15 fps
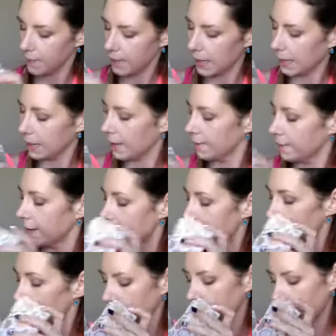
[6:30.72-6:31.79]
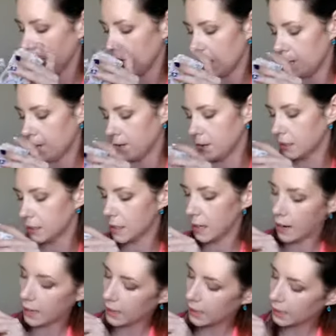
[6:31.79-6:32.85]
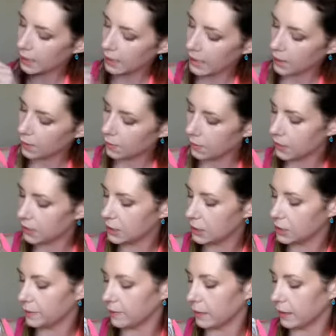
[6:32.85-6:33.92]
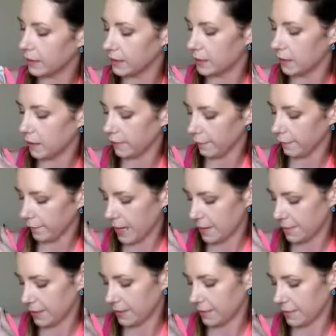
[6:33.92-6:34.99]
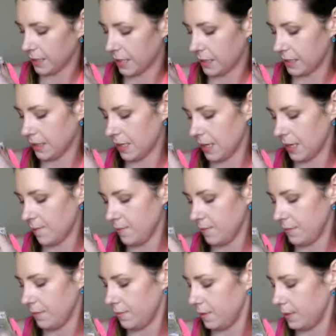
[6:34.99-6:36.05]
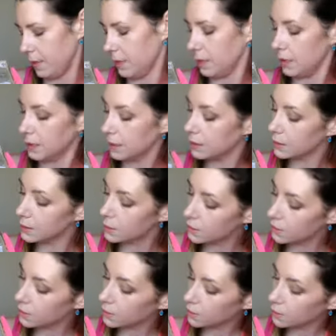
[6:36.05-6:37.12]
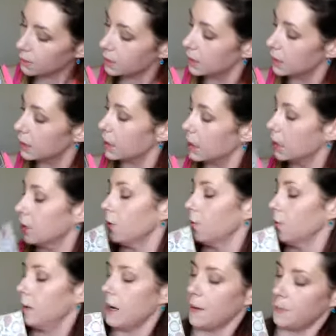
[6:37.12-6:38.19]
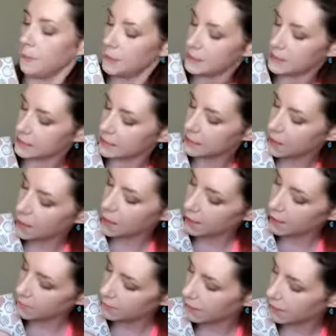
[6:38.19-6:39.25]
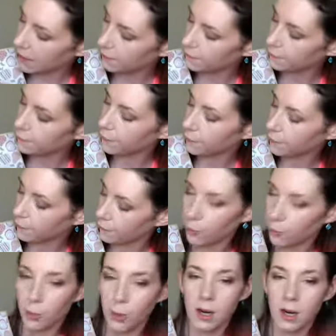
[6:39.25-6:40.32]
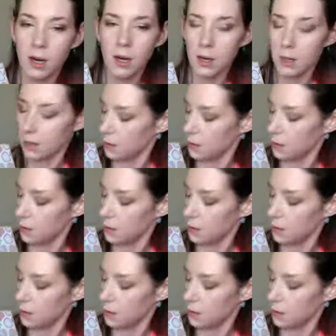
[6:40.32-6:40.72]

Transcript: I love that. And then another sign. I like how each of these little flaps have signs in them. Two. And you open up and it says, I am thankful for,